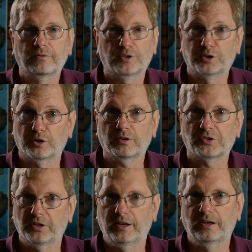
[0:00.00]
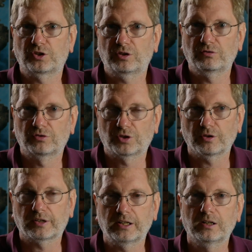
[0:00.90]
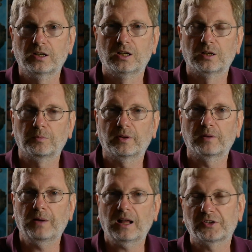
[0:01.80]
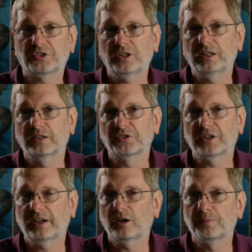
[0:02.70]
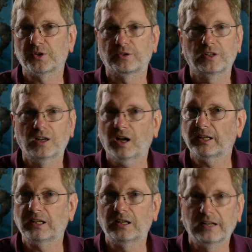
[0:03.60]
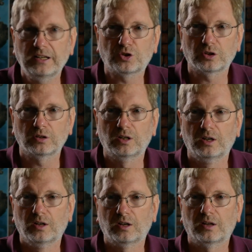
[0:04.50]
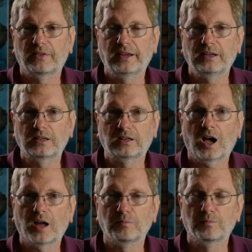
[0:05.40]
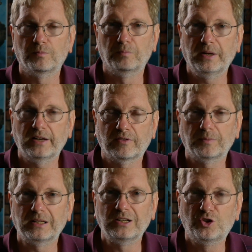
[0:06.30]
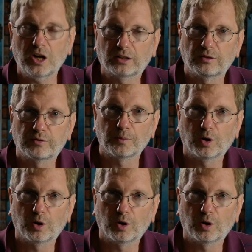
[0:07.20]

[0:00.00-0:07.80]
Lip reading: the Turks a nation, Turkey, but the Palestinians, the Arabs there, did not get a nation. They got many of them ejected from their